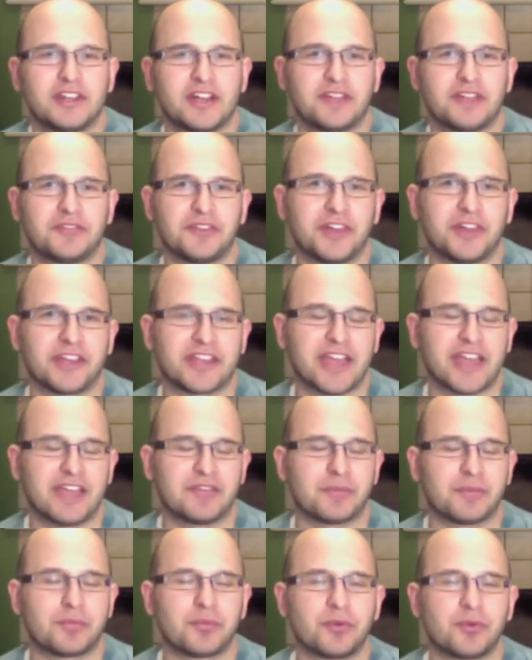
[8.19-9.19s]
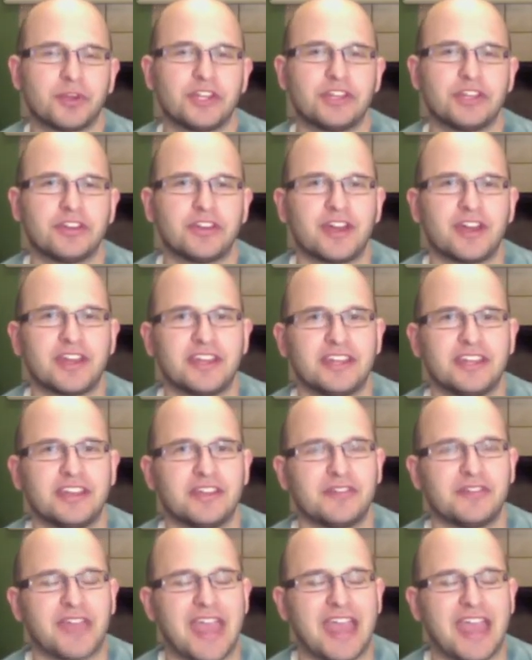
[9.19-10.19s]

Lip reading: I feel like I have a pretty good idea of